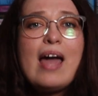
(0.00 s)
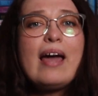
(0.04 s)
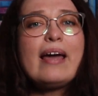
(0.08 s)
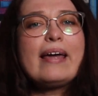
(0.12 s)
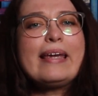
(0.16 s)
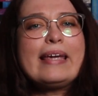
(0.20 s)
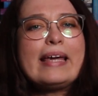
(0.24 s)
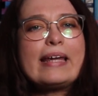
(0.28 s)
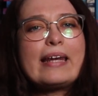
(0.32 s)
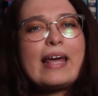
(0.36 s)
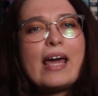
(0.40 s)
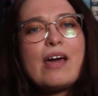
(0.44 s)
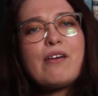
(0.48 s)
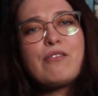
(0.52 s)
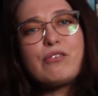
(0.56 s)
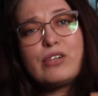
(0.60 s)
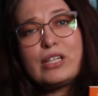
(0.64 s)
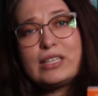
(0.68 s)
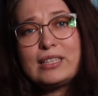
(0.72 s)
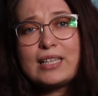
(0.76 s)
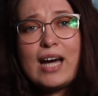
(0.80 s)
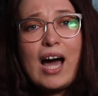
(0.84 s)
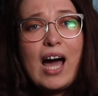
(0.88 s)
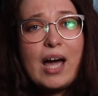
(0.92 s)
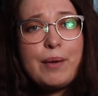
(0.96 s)
Yet every
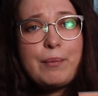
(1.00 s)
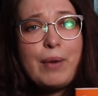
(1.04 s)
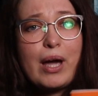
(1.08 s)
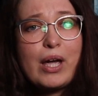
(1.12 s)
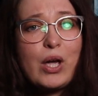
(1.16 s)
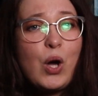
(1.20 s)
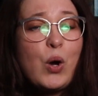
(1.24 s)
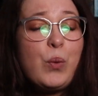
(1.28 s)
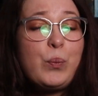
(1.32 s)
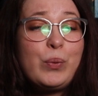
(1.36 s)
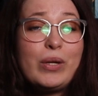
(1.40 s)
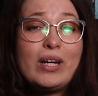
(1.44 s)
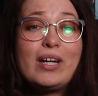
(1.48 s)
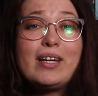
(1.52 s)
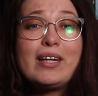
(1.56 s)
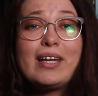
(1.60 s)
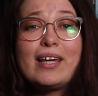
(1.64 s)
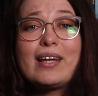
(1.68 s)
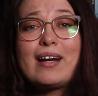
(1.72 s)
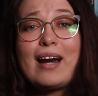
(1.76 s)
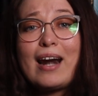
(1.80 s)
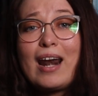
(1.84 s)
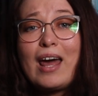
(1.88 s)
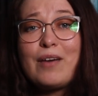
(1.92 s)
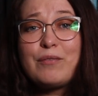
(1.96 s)
time I open an
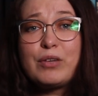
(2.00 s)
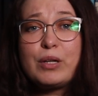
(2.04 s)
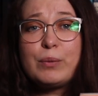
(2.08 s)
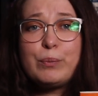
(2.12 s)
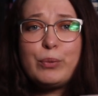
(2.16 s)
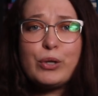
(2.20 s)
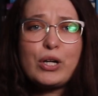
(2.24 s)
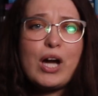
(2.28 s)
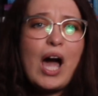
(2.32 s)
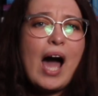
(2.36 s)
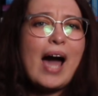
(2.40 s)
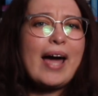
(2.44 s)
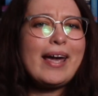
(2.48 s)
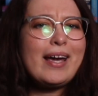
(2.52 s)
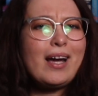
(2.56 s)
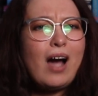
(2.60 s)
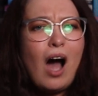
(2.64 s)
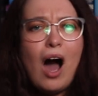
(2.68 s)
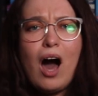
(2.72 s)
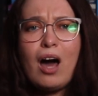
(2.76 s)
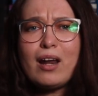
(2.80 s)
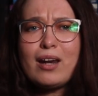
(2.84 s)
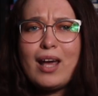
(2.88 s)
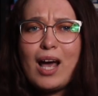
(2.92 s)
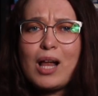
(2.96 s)
Ira Levin book, I
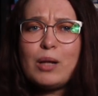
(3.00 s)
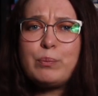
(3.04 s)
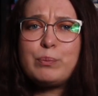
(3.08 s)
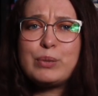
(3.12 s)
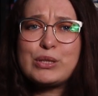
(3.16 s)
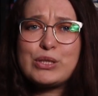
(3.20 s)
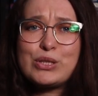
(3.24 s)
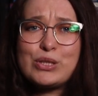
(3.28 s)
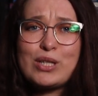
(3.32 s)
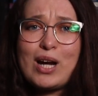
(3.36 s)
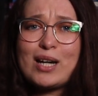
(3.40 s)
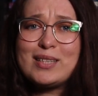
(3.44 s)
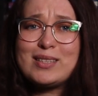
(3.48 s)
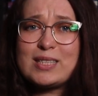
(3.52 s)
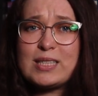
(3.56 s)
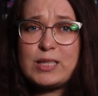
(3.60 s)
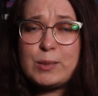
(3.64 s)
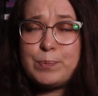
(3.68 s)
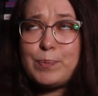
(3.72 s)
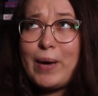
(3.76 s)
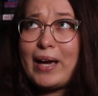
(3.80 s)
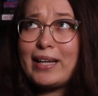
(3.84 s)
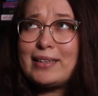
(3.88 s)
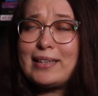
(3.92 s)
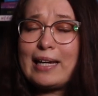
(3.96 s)
can't help but start
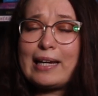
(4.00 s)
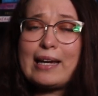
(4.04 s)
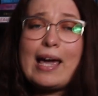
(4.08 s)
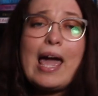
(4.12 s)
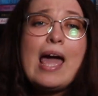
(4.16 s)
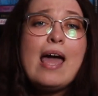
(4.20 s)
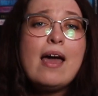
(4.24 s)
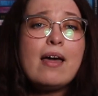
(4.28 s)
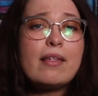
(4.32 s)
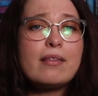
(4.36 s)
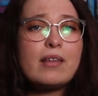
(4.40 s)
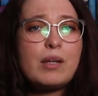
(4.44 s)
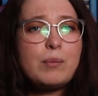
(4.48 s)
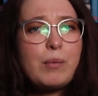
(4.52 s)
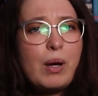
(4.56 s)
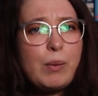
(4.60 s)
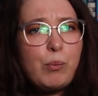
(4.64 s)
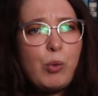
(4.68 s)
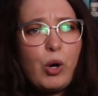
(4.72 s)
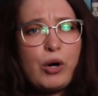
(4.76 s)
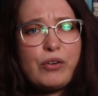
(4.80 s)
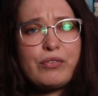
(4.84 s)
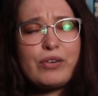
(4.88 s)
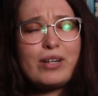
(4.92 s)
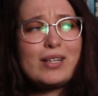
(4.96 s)
suspecting that my
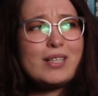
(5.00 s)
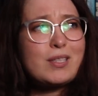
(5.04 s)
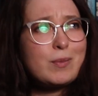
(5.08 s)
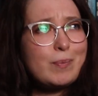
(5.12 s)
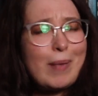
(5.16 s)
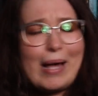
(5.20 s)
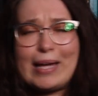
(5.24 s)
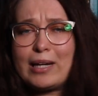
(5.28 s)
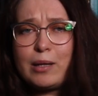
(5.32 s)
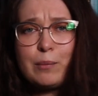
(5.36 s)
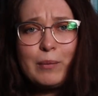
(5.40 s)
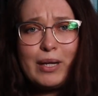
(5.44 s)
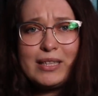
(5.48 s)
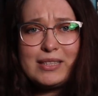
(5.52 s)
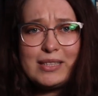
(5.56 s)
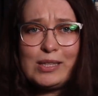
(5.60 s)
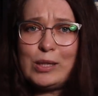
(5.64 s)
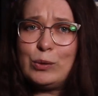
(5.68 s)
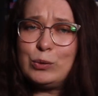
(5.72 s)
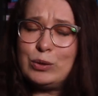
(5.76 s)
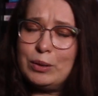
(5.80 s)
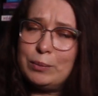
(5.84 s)
boyfriend is planning my slow